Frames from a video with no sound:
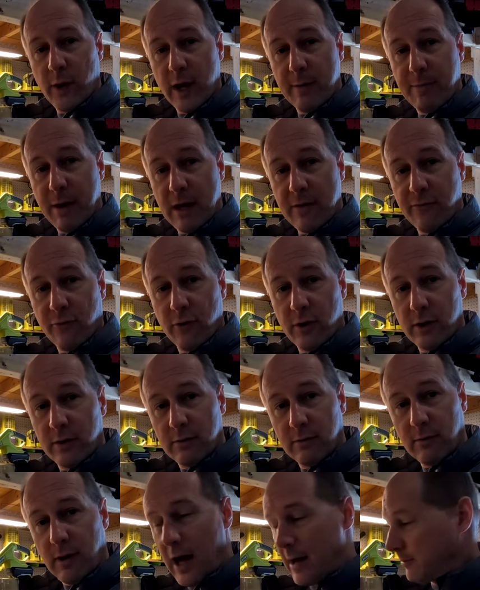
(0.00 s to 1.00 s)
what I paid for it,
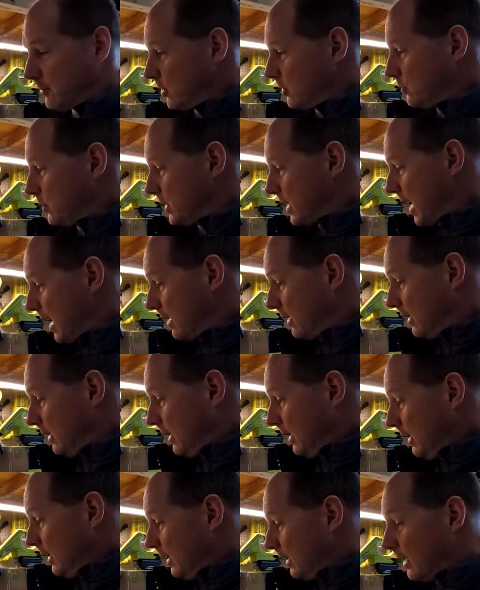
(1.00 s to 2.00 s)
I'm good with that.
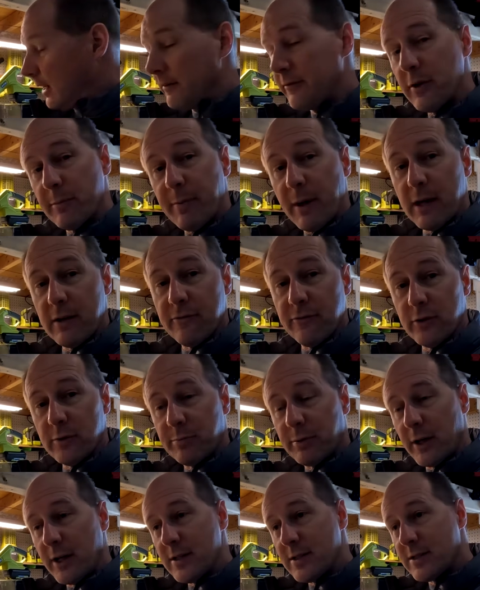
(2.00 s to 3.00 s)
If you're paying
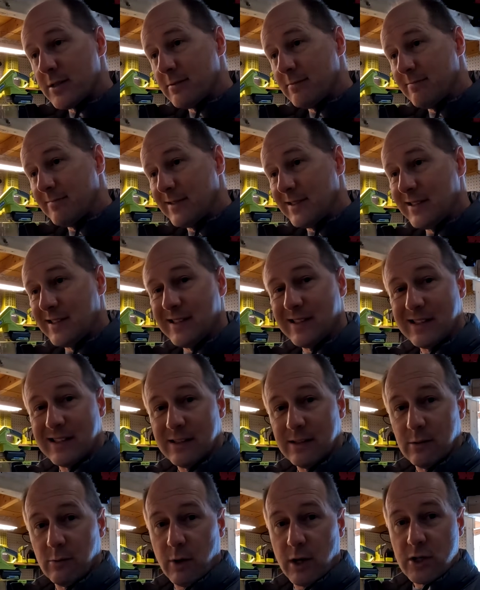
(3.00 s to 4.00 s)
full price,
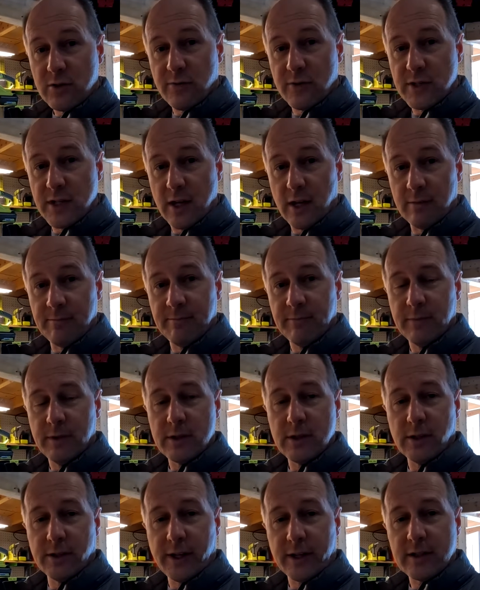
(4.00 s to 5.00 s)
watch for sale.
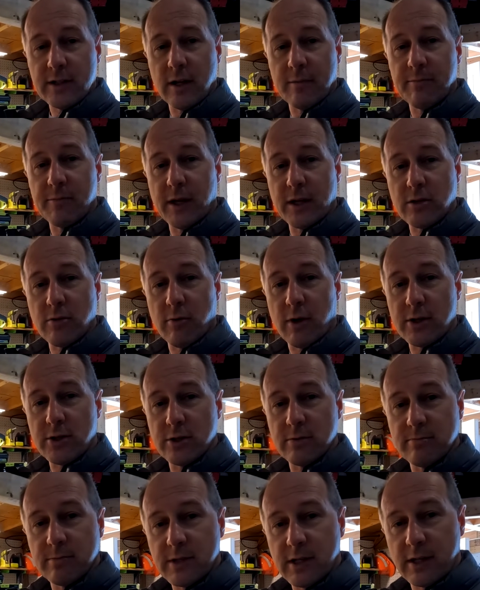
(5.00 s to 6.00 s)
Until next time, thanks for
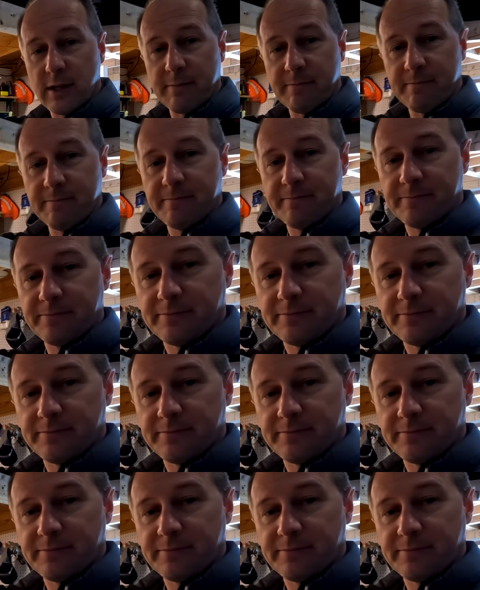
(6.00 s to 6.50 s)
watching. See you then.